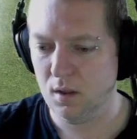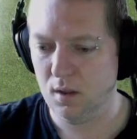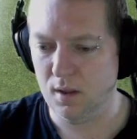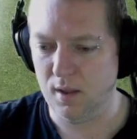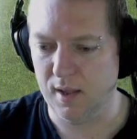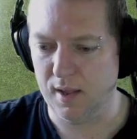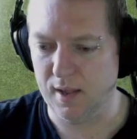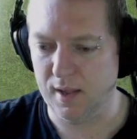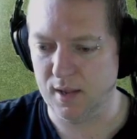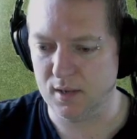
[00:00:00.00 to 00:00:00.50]

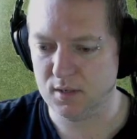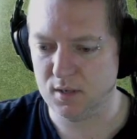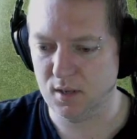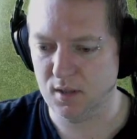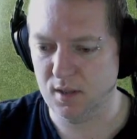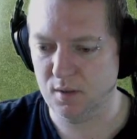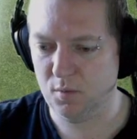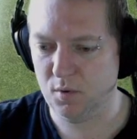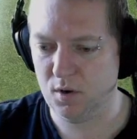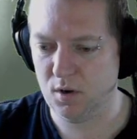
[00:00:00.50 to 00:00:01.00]
So
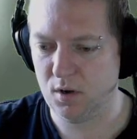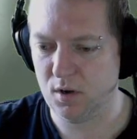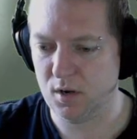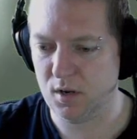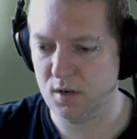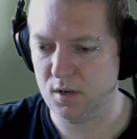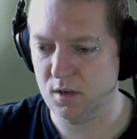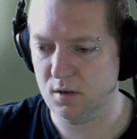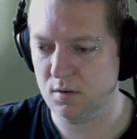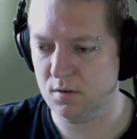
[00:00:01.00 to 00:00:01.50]
then what I've got
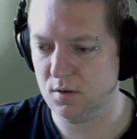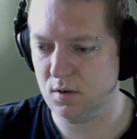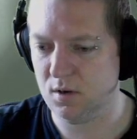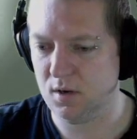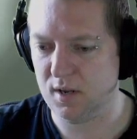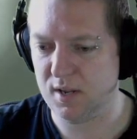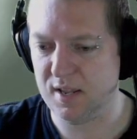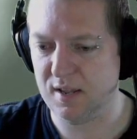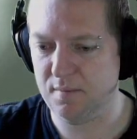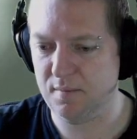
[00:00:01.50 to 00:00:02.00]
to do is I've got
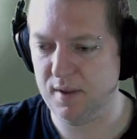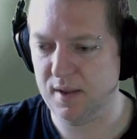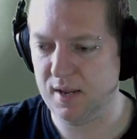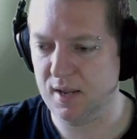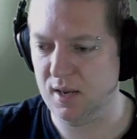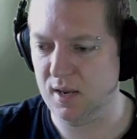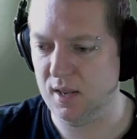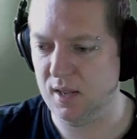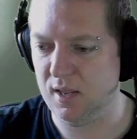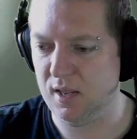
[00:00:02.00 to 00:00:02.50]
to come back
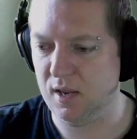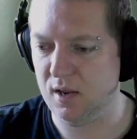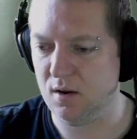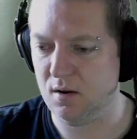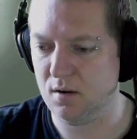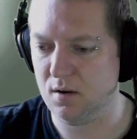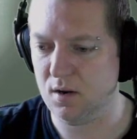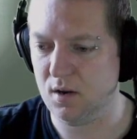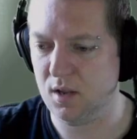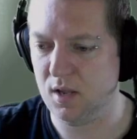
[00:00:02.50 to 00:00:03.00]
in here and
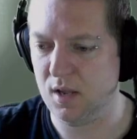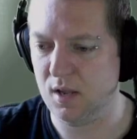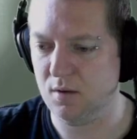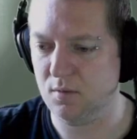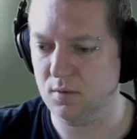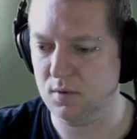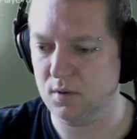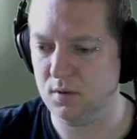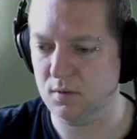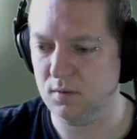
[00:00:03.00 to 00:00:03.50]
I've got to go,
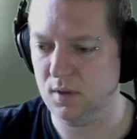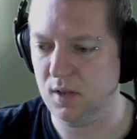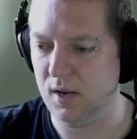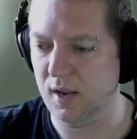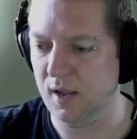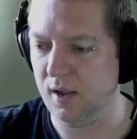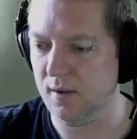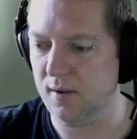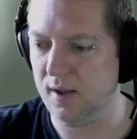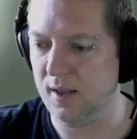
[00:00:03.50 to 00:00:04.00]
well, you
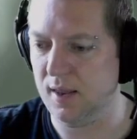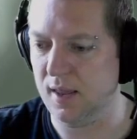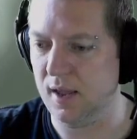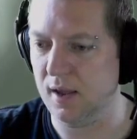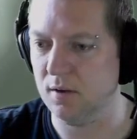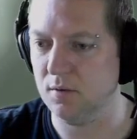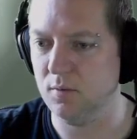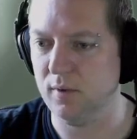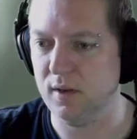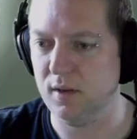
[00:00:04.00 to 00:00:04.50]
know,
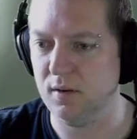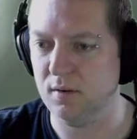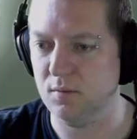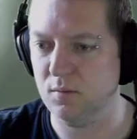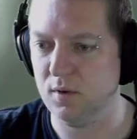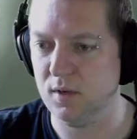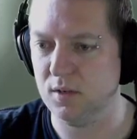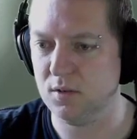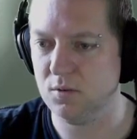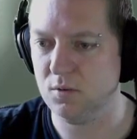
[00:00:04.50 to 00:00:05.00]
hello.
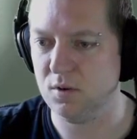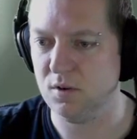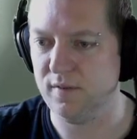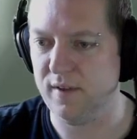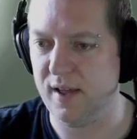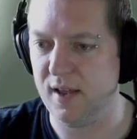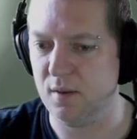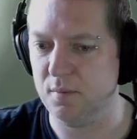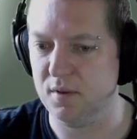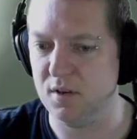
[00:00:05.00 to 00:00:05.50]
We sort of
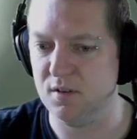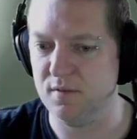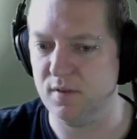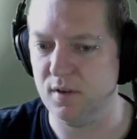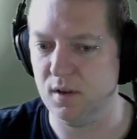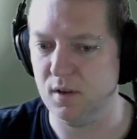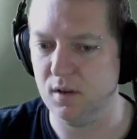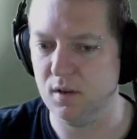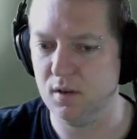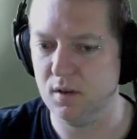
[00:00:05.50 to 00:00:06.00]
had a bit of
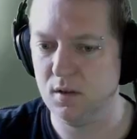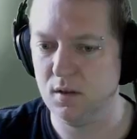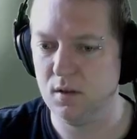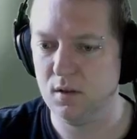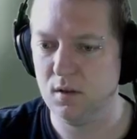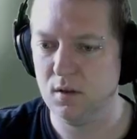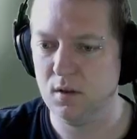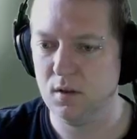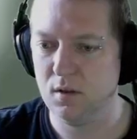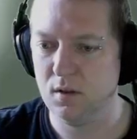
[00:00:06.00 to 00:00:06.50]
a...
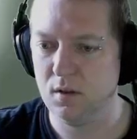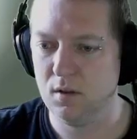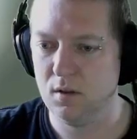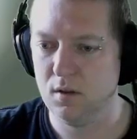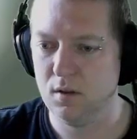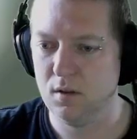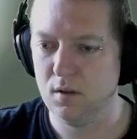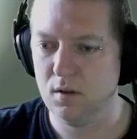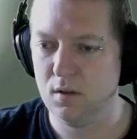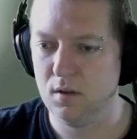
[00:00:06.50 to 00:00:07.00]

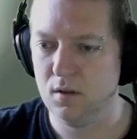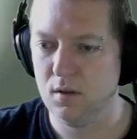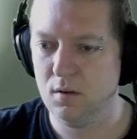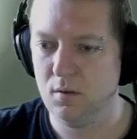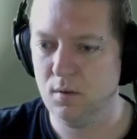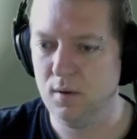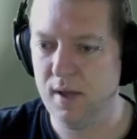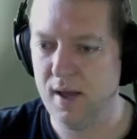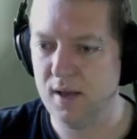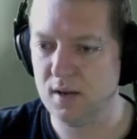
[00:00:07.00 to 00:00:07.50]

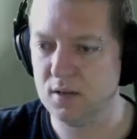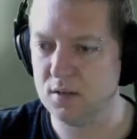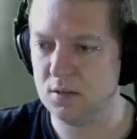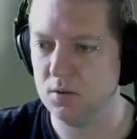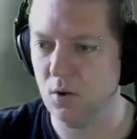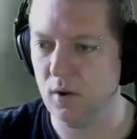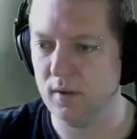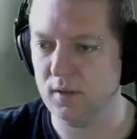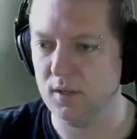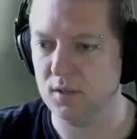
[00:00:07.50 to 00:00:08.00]
We had a
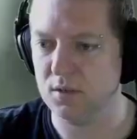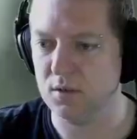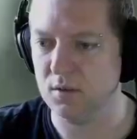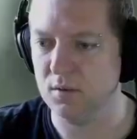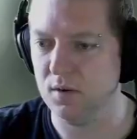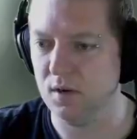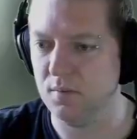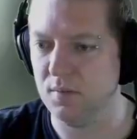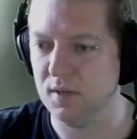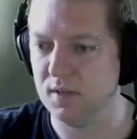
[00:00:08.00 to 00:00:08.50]
slight
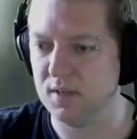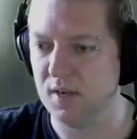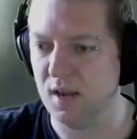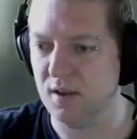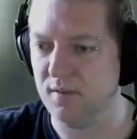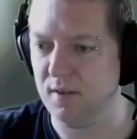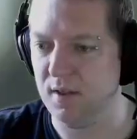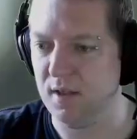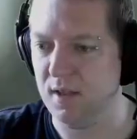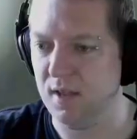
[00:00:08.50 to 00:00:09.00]
disagreement
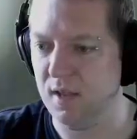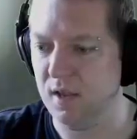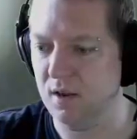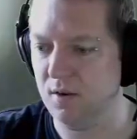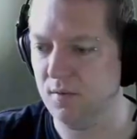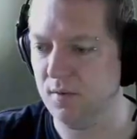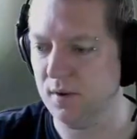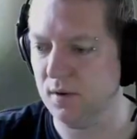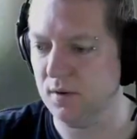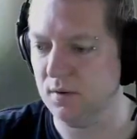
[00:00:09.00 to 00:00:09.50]
over
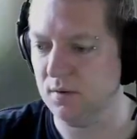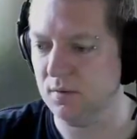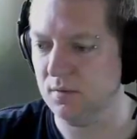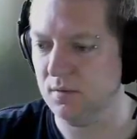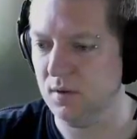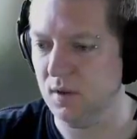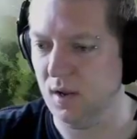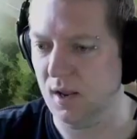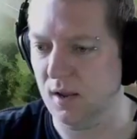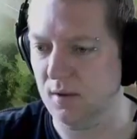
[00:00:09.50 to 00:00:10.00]
here and,
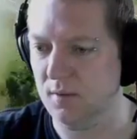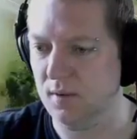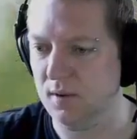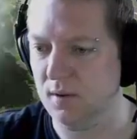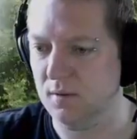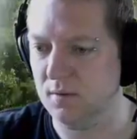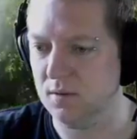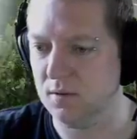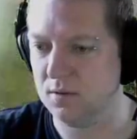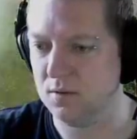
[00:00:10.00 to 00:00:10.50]
you know,
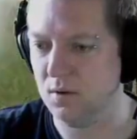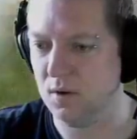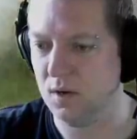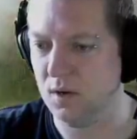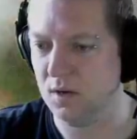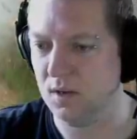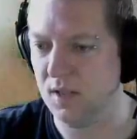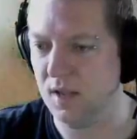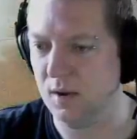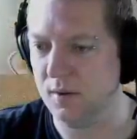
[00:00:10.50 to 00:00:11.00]
we
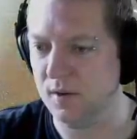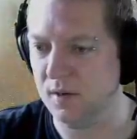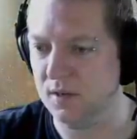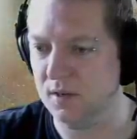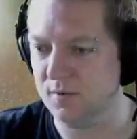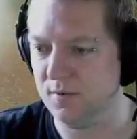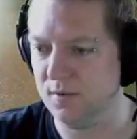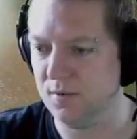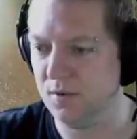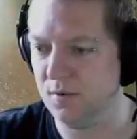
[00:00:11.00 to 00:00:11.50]
decided to go in a
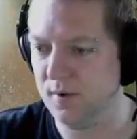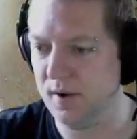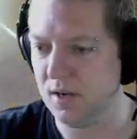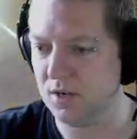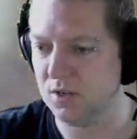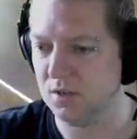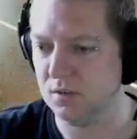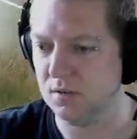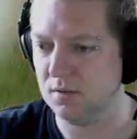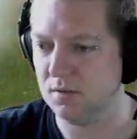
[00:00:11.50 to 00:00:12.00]
different direction.